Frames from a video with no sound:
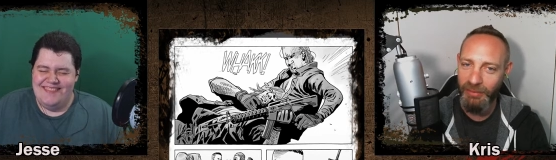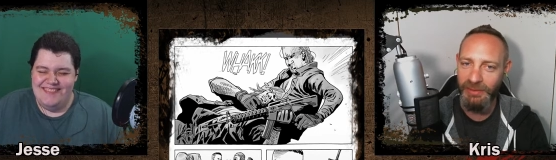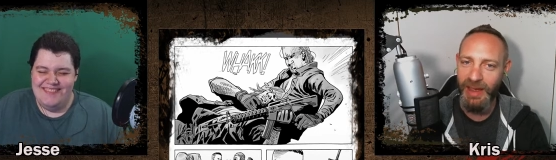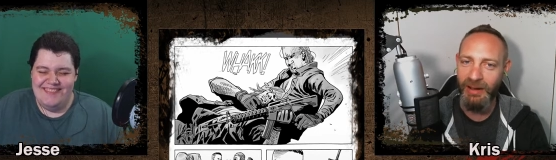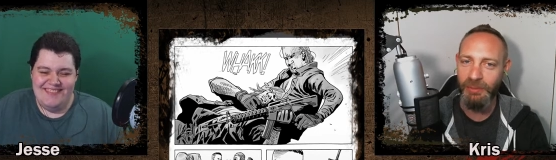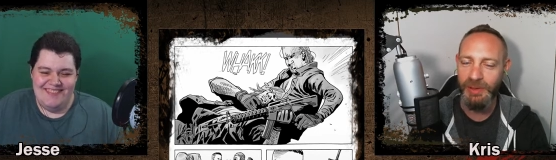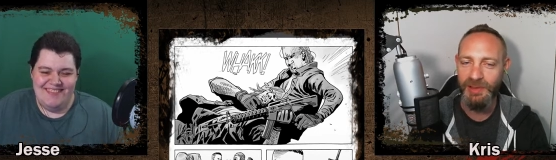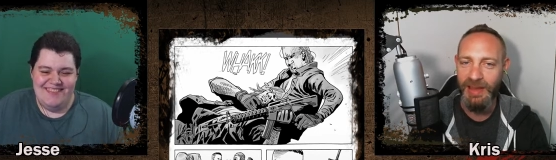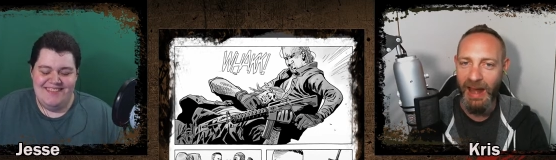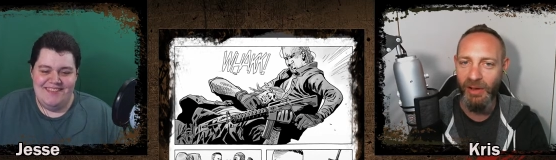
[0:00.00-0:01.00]
Speaker 1: for Daryl
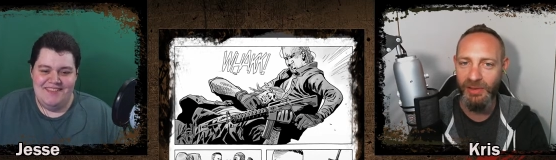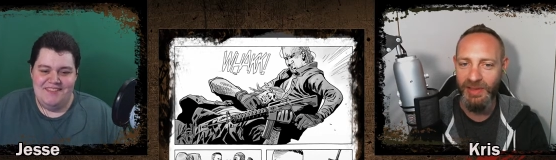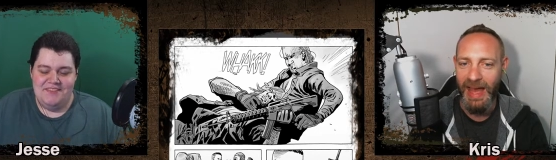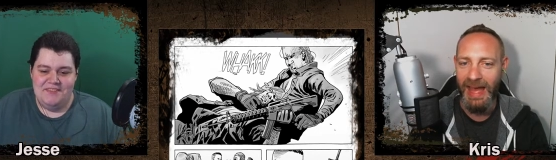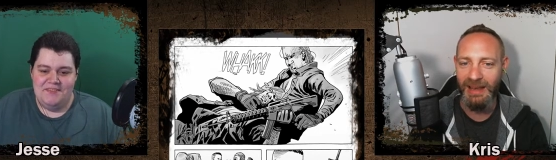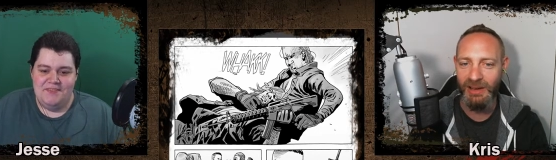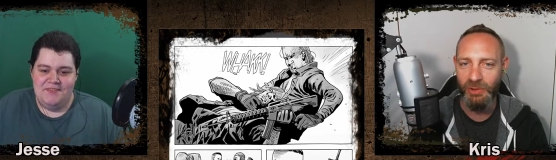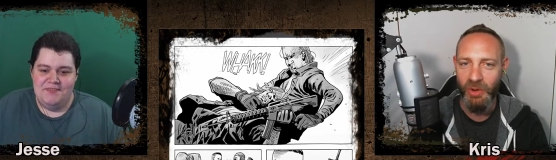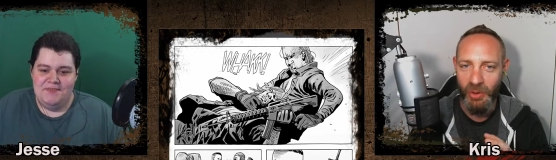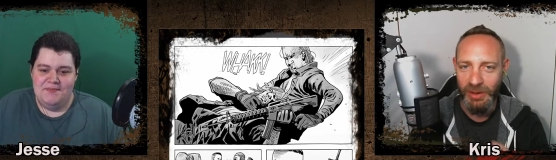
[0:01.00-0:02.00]
because Daryl's that
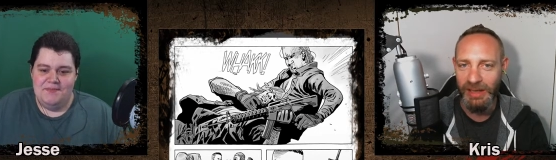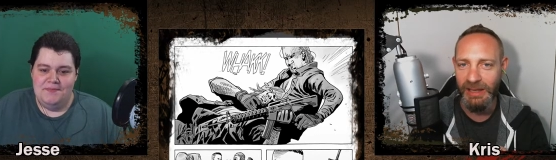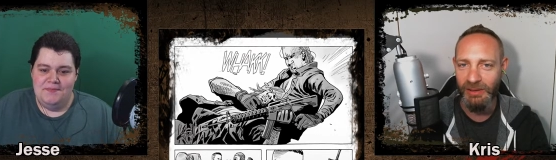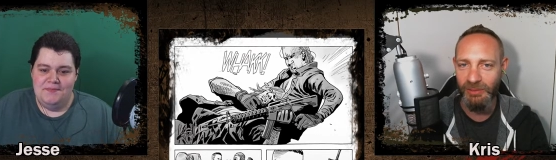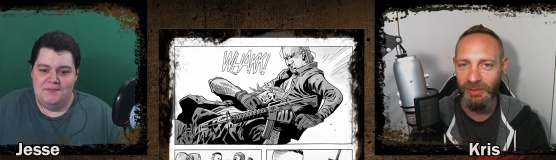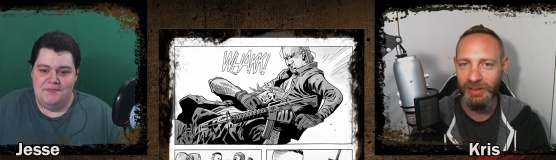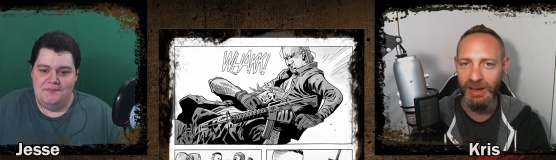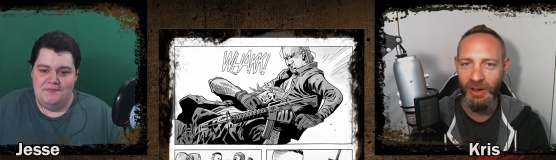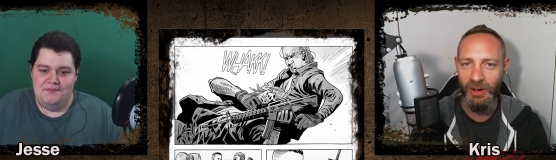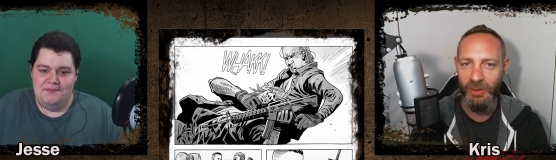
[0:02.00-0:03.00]
grody,
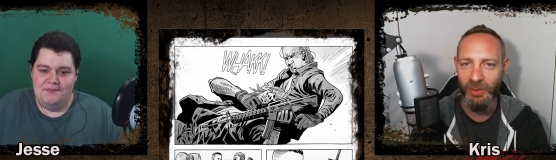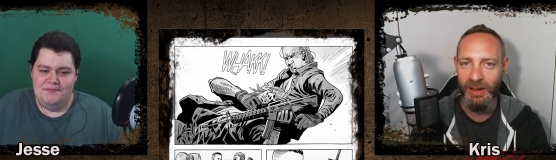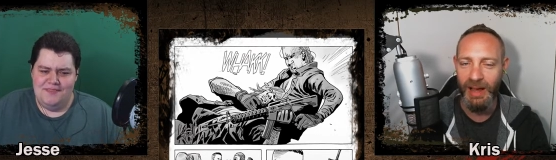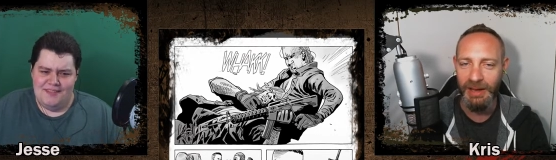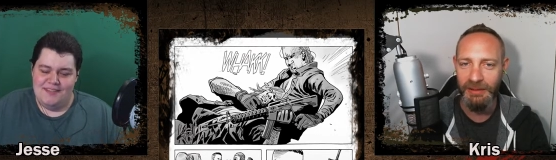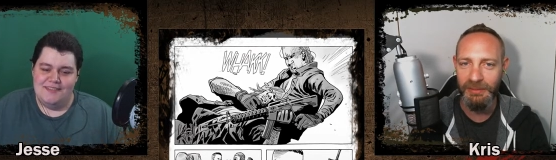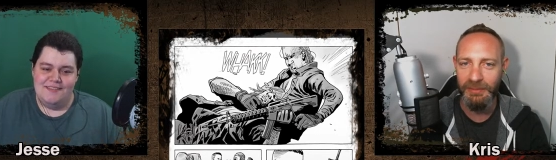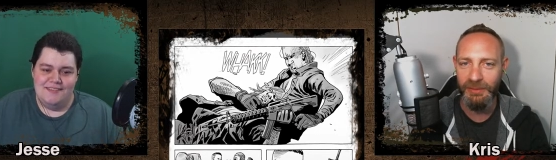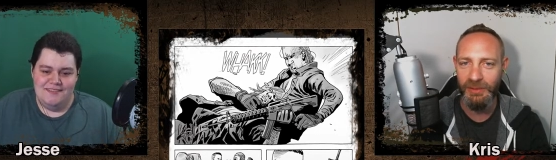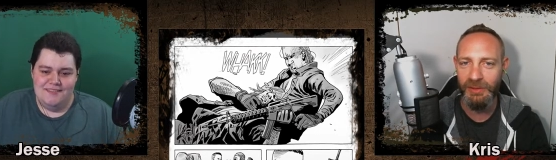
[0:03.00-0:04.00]
you know, yeah. kind
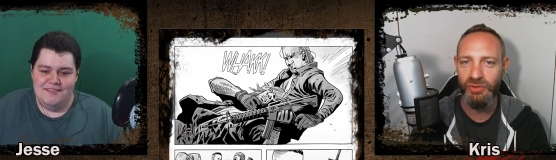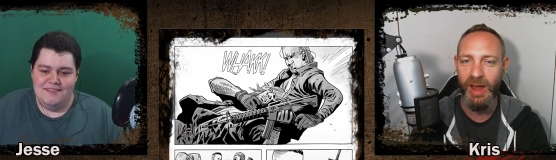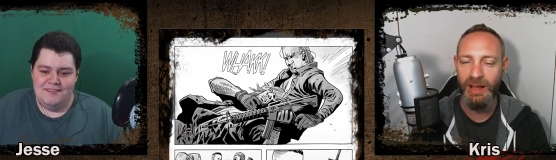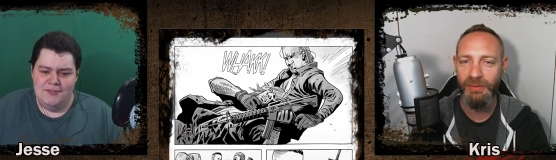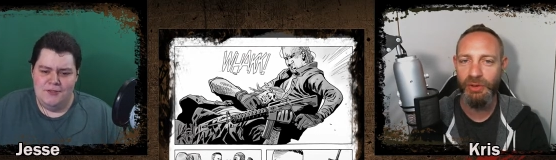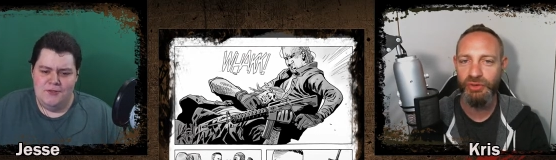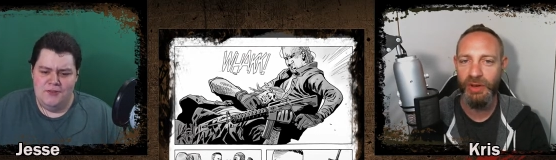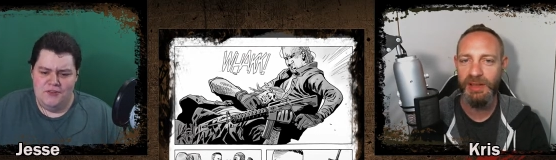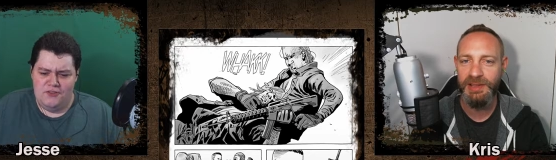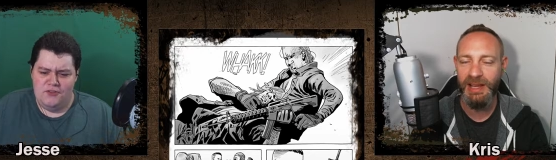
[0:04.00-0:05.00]
of jack of all
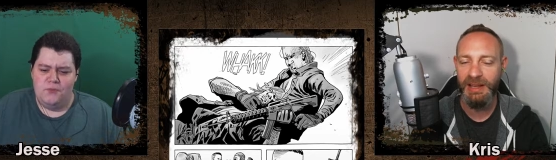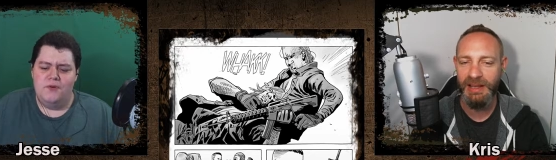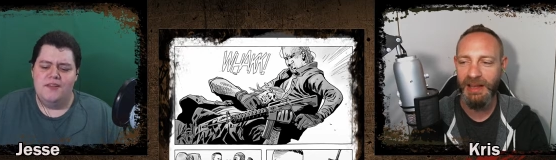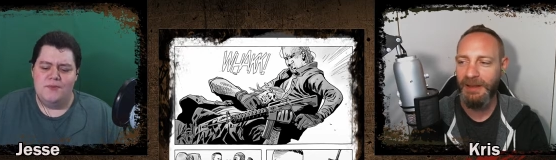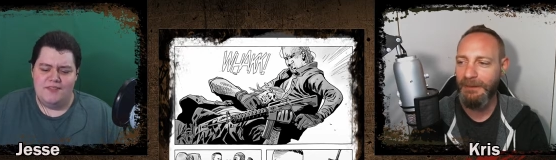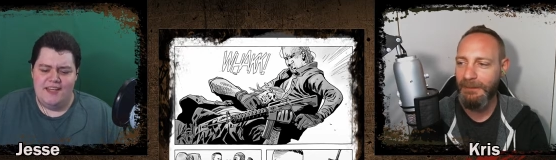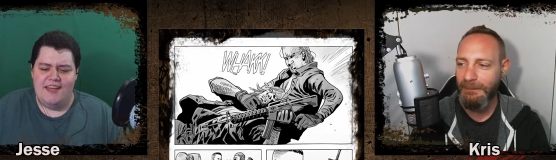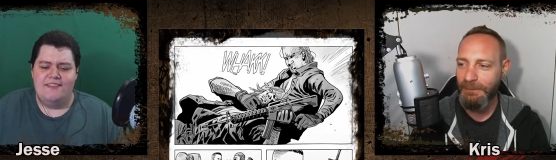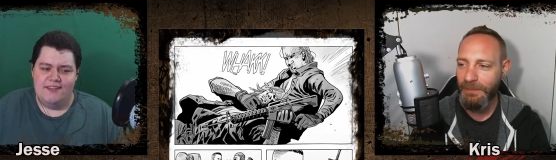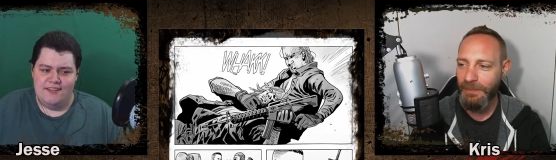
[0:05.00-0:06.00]
trades. The one that would guy. take
Speaker 2: the
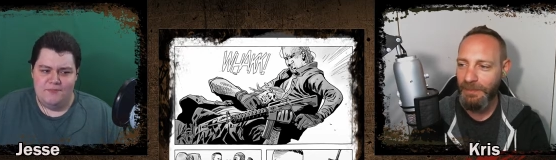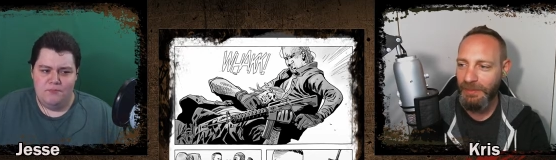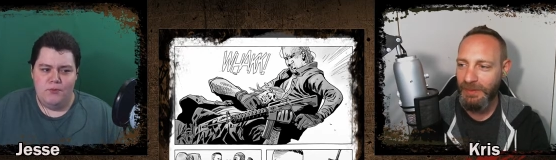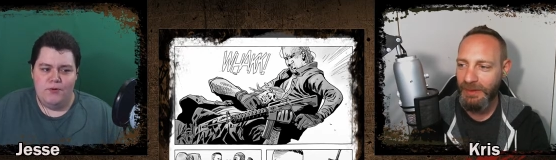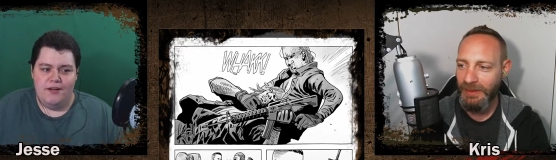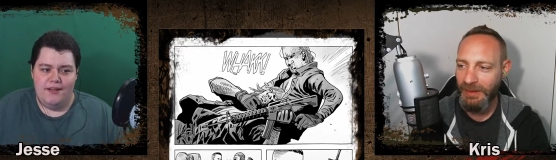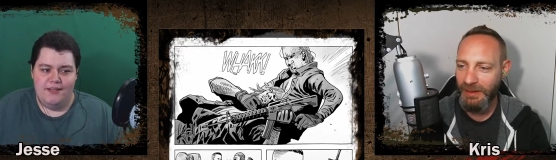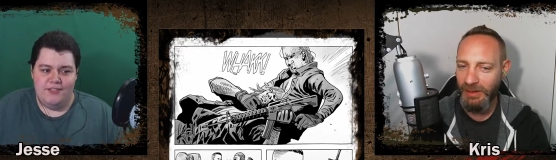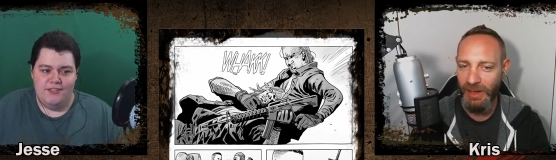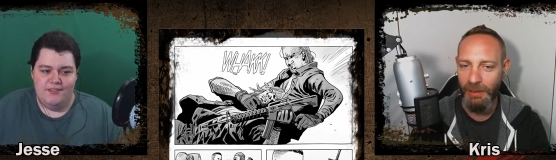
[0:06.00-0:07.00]
gun and point it at
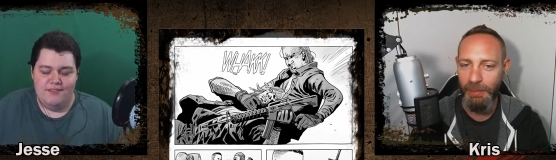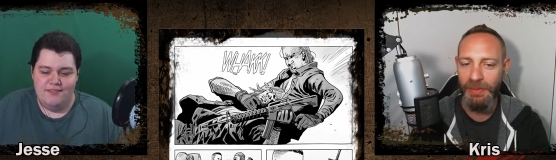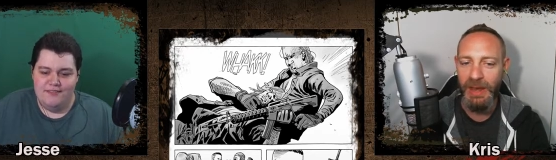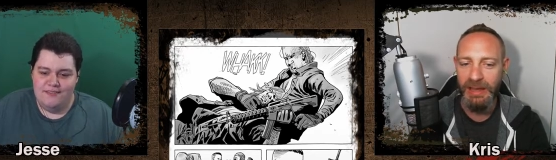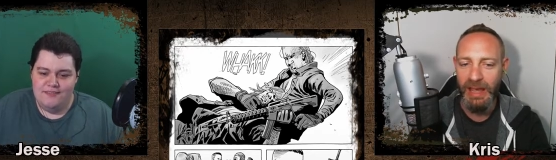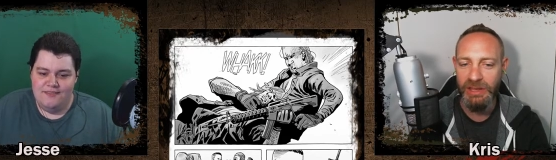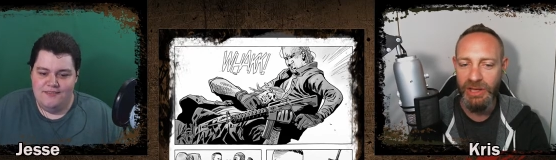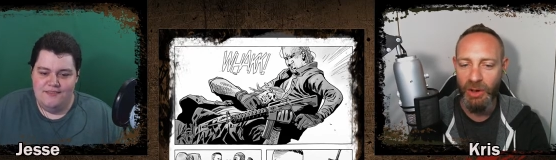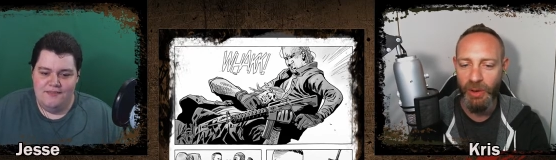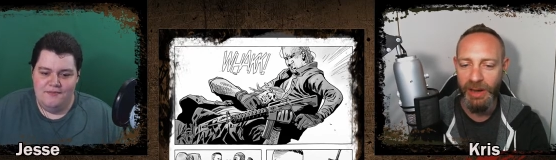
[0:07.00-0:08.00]
you.
Speaker 1: Yeah, but then again,
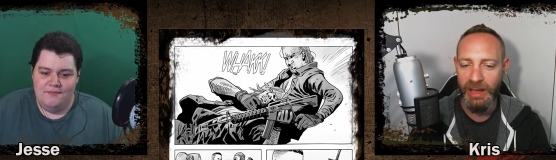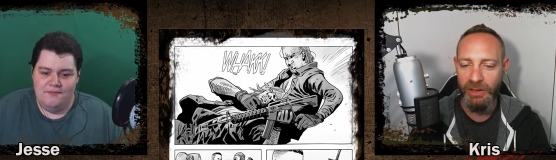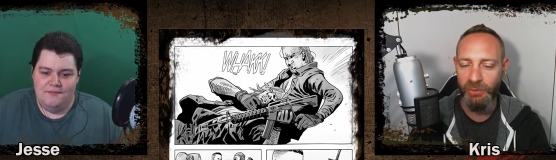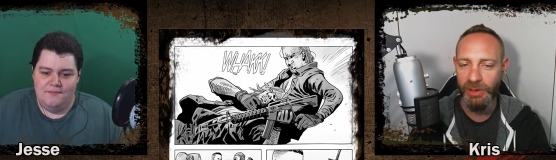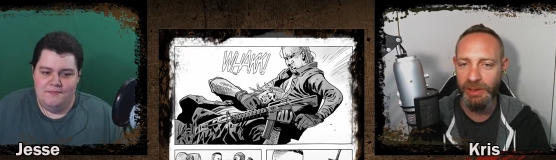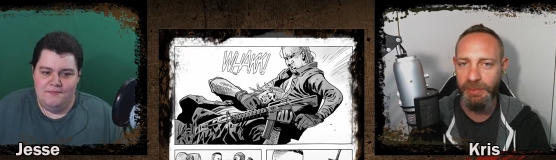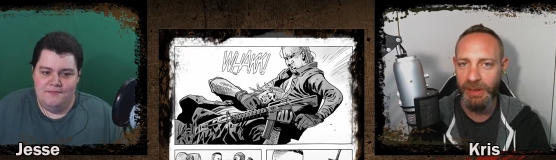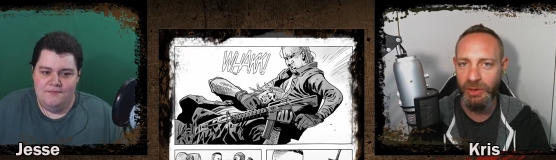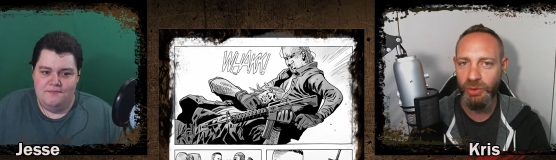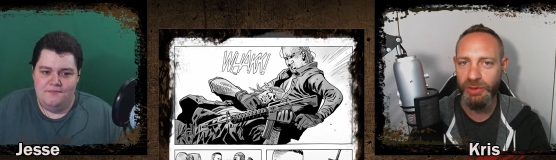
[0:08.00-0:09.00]
you know what? It could really
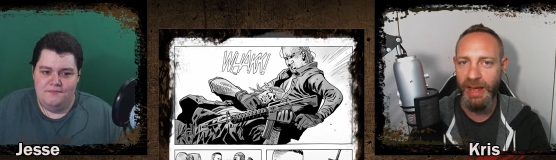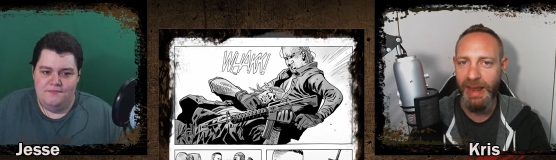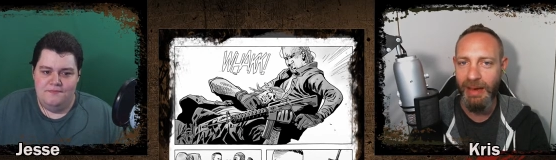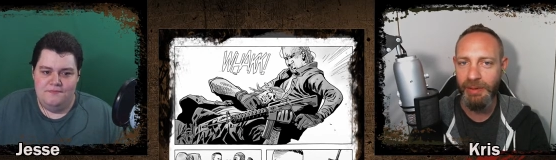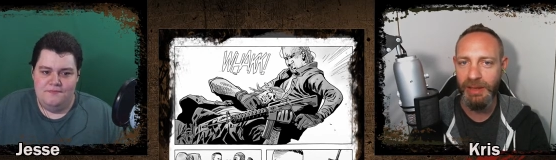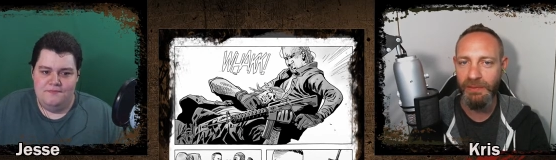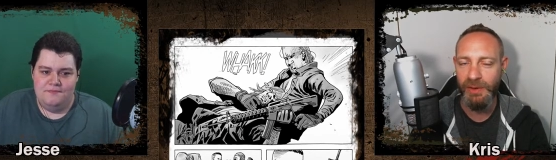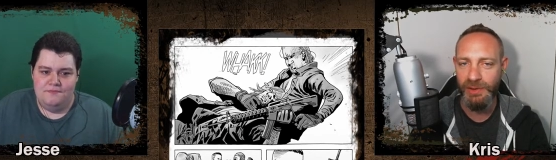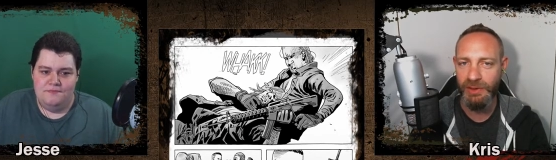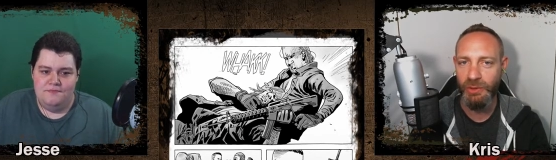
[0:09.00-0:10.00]
be a cool dynamic if
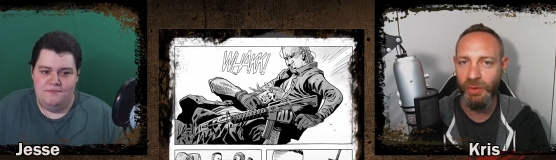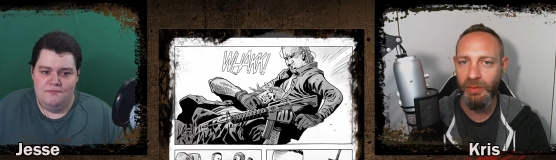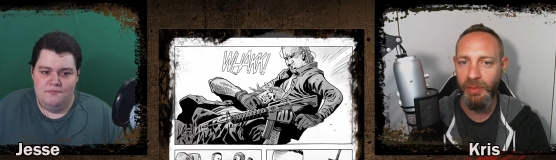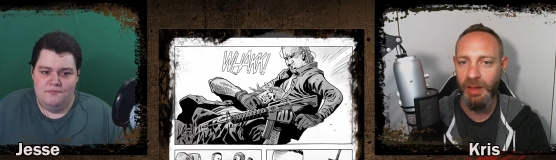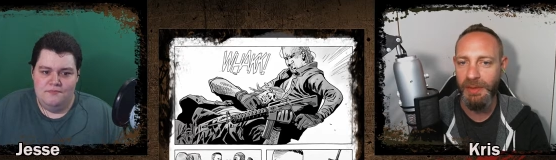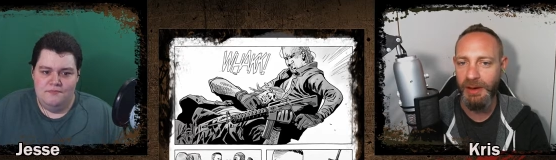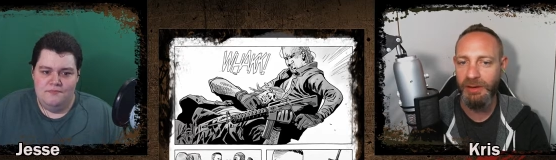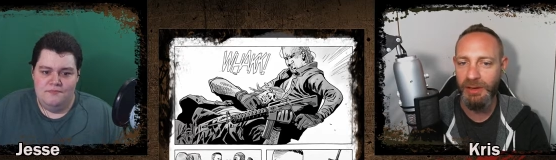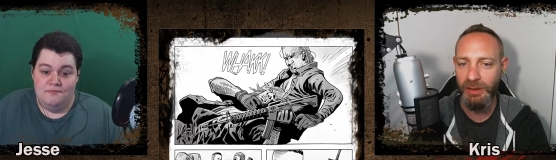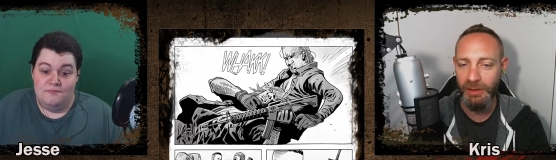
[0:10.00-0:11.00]
there's the two of them on there.
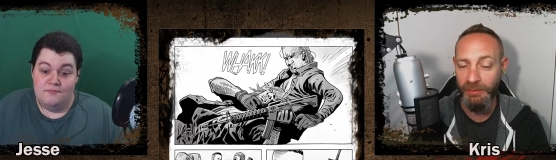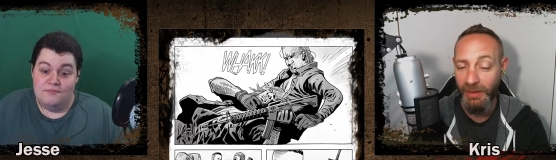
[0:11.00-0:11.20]
You know, they're